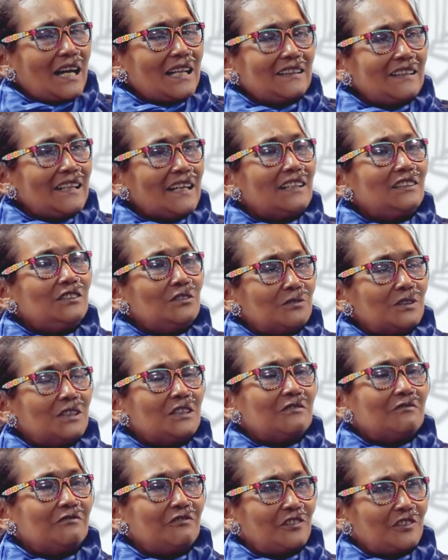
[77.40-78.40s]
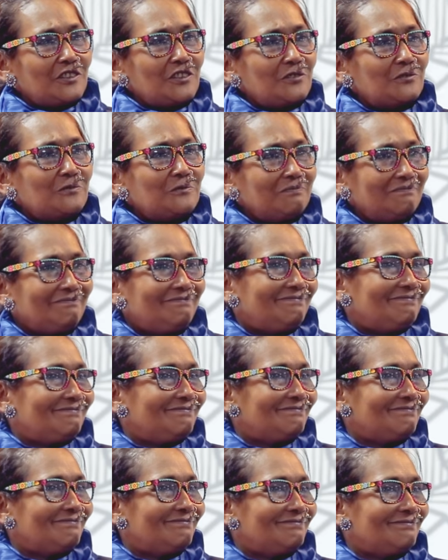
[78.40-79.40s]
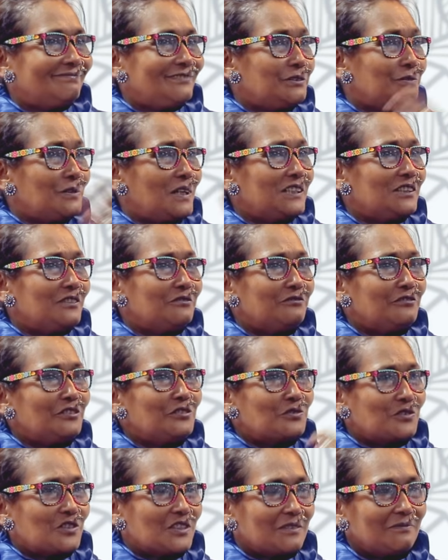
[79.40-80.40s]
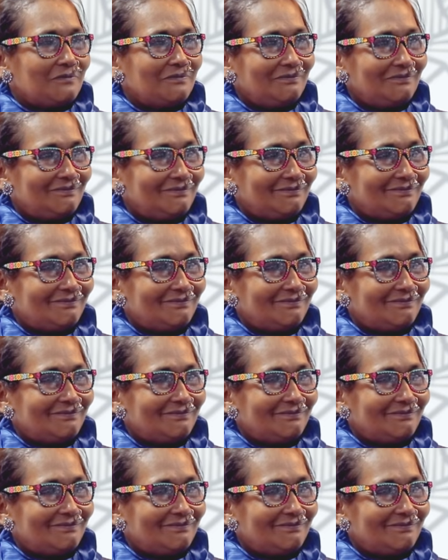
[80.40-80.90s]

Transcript: and they are looking for you. You are the future.